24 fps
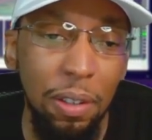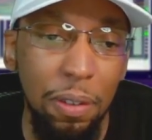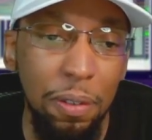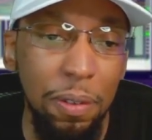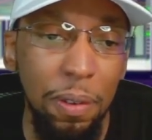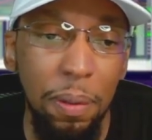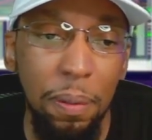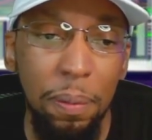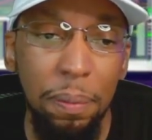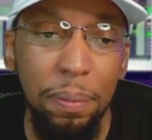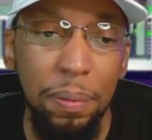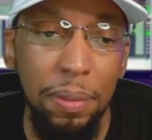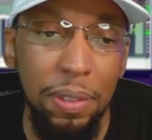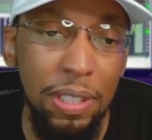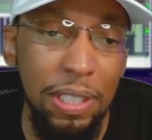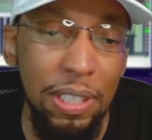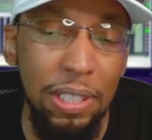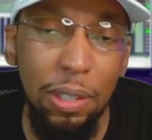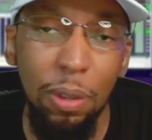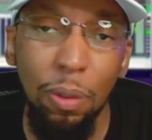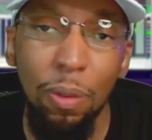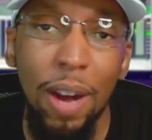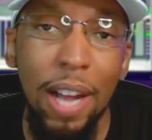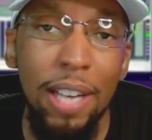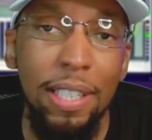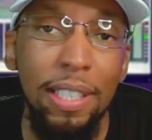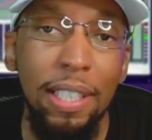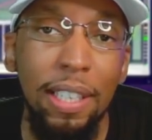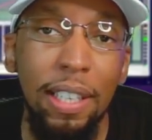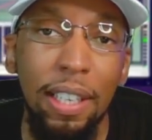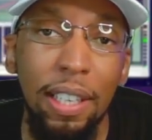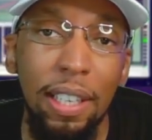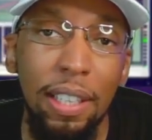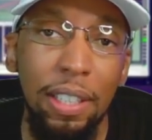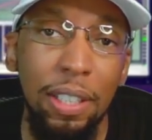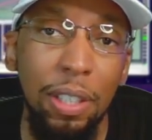from just
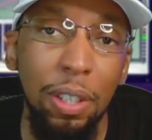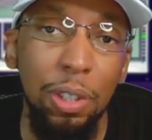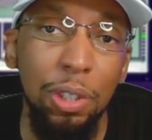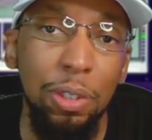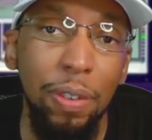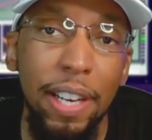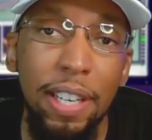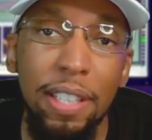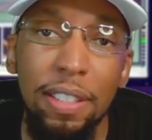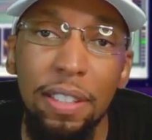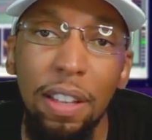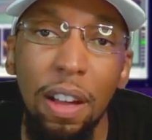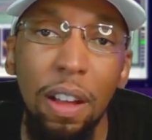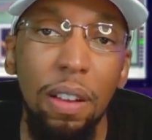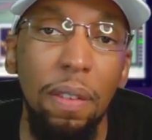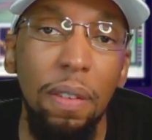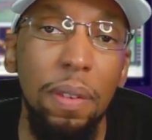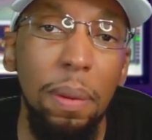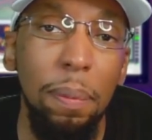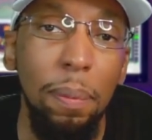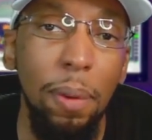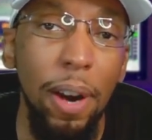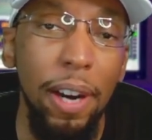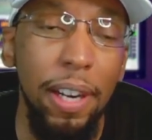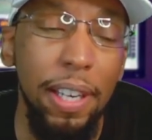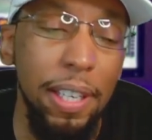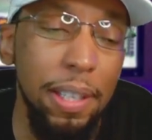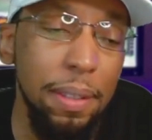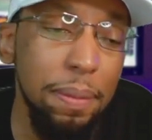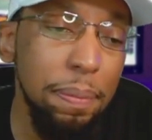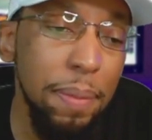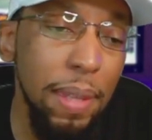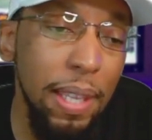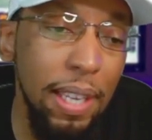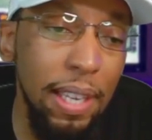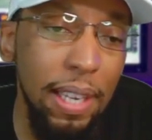watching traders all over the
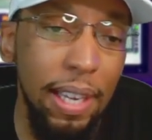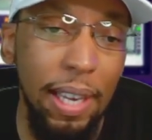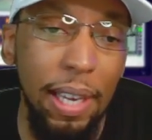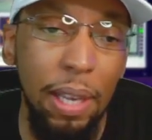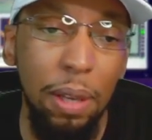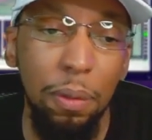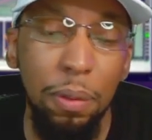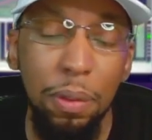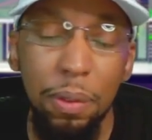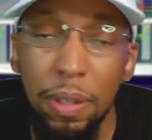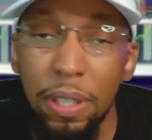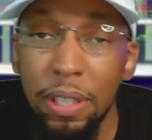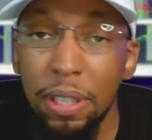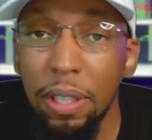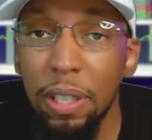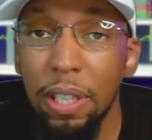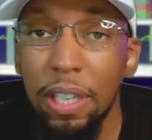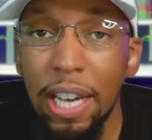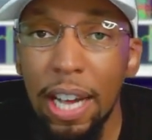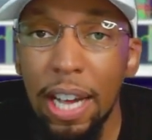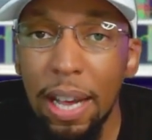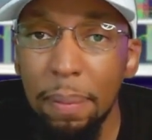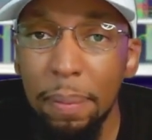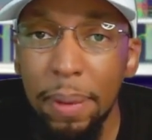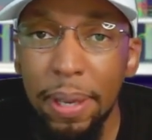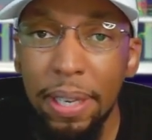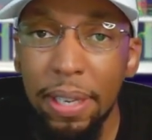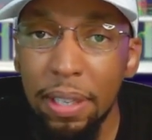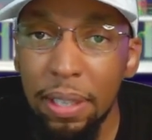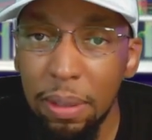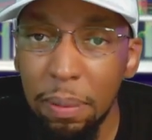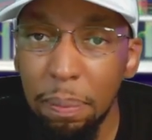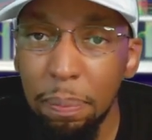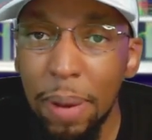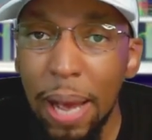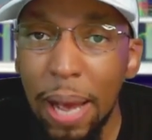market and what the common
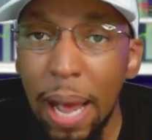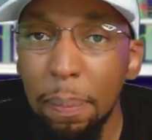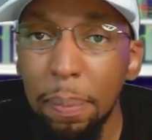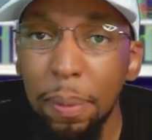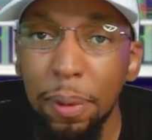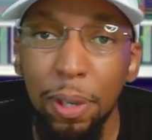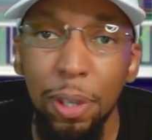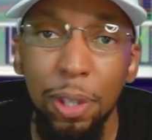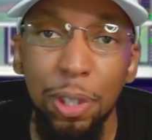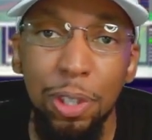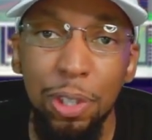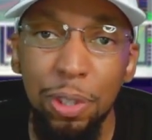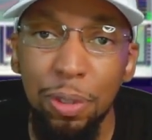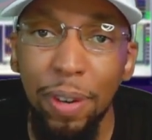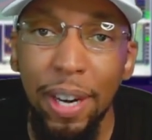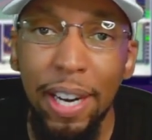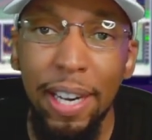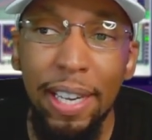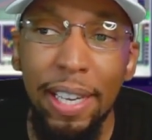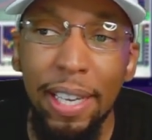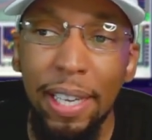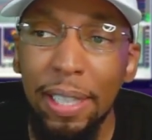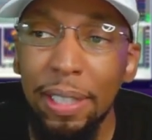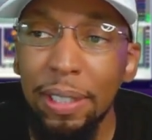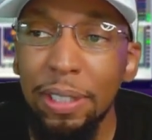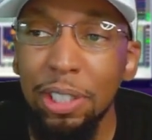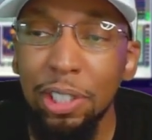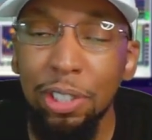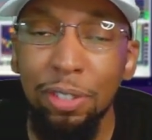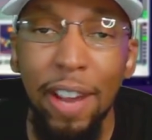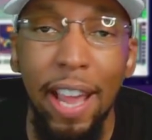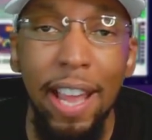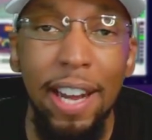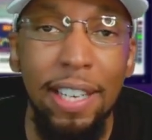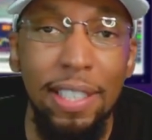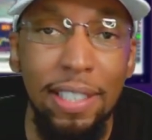and the popular trading
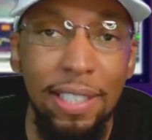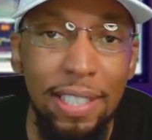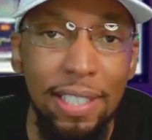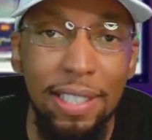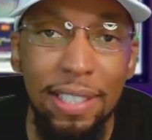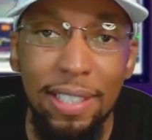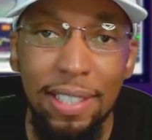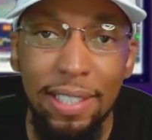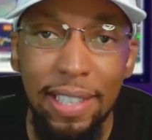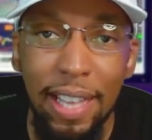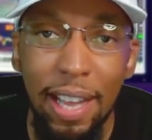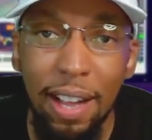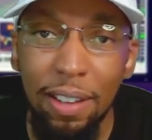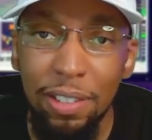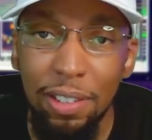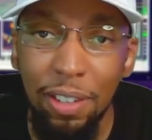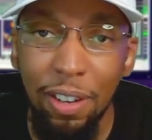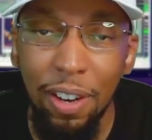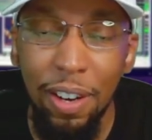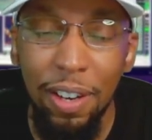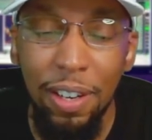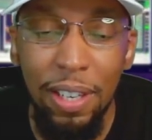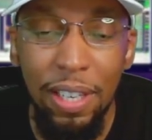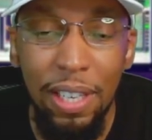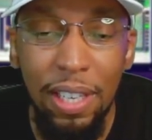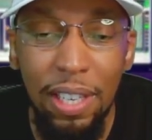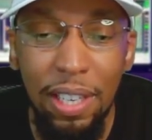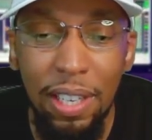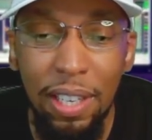strategies and styles are.